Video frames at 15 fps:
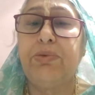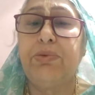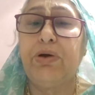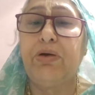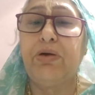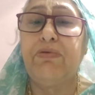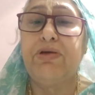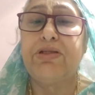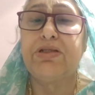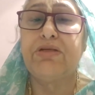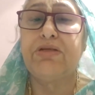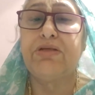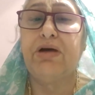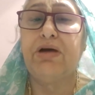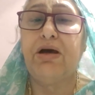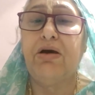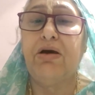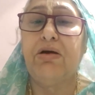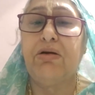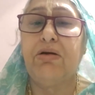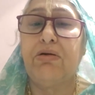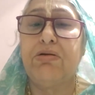pure Vaishnava
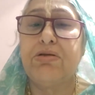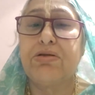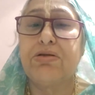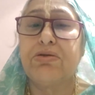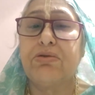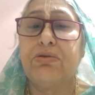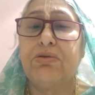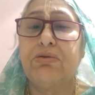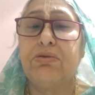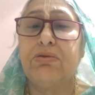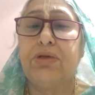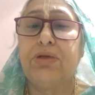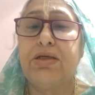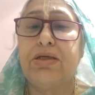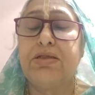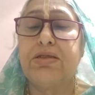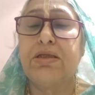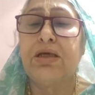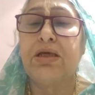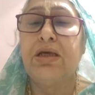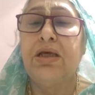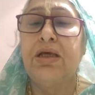are also known as
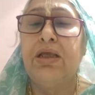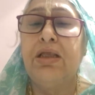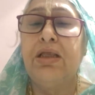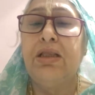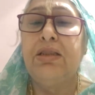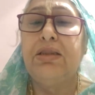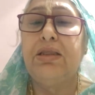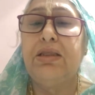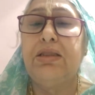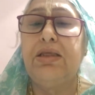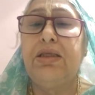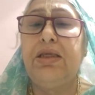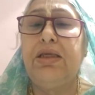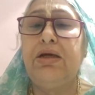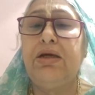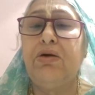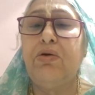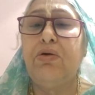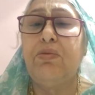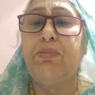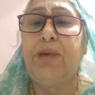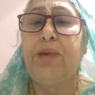Tadiya
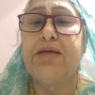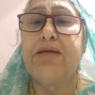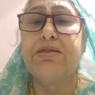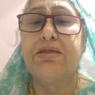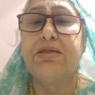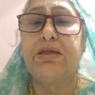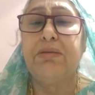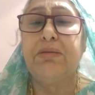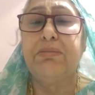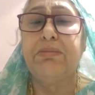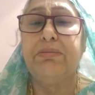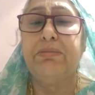Upasanam.